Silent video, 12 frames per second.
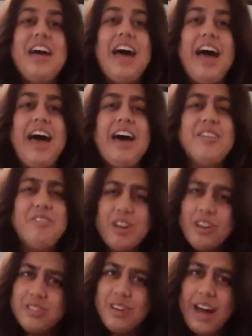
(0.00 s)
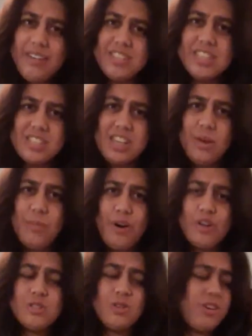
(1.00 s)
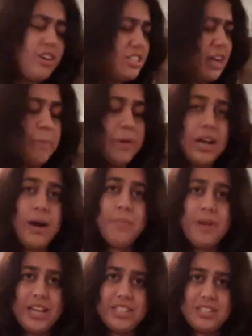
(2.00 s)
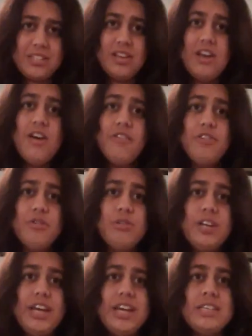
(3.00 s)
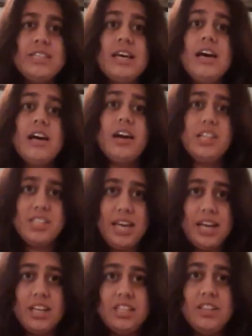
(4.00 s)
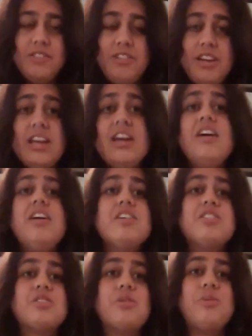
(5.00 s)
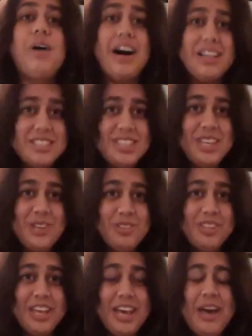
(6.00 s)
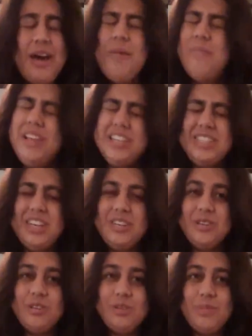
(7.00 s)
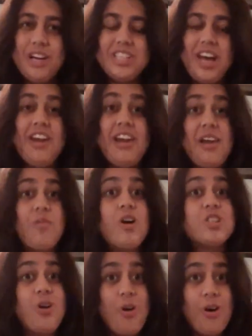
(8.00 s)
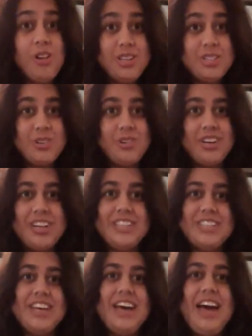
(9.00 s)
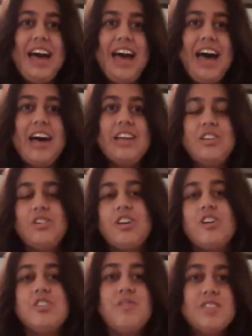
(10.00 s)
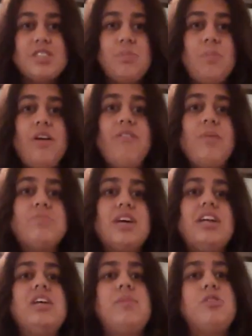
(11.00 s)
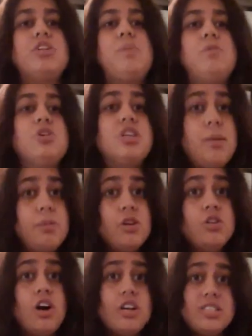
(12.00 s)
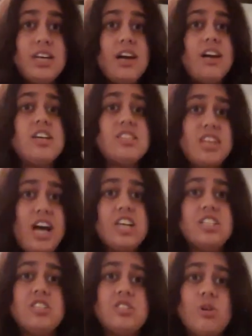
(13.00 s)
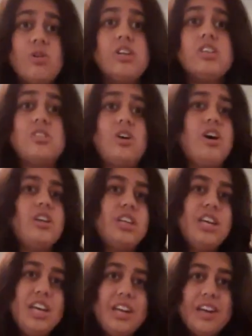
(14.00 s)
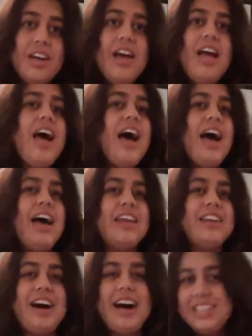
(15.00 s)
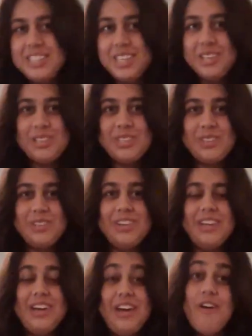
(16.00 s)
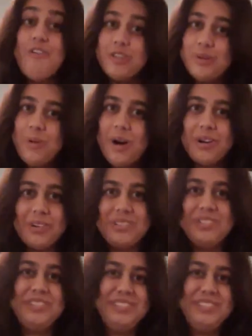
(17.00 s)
And we're going to have 16 more stories coming up next few days consecutively. So I'll see you there. Please stay tuned to my channel and watch all the stories. And you can also visit my website www.saras-stories.in. And I'll see you soon tomorrow.